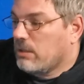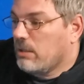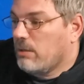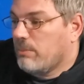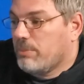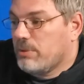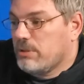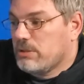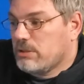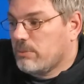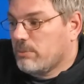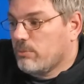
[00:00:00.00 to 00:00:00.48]
going
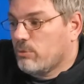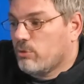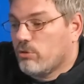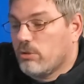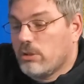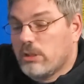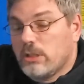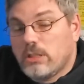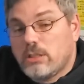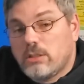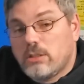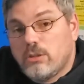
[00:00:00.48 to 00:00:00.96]
to put some
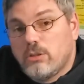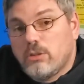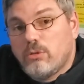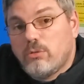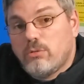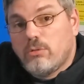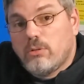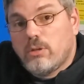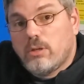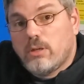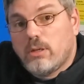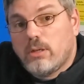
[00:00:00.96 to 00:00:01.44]
Gorilla Glue
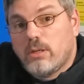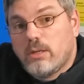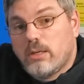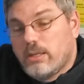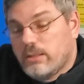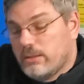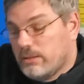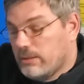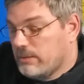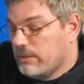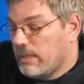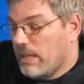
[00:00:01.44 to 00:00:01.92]

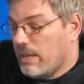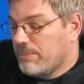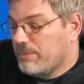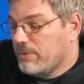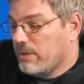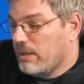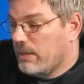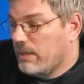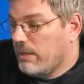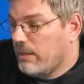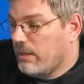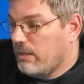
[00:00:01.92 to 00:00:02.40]
on the top
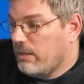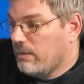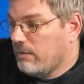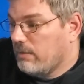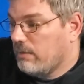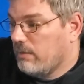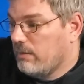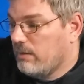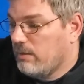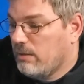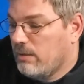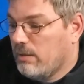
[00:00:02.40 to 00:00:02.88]
side of this,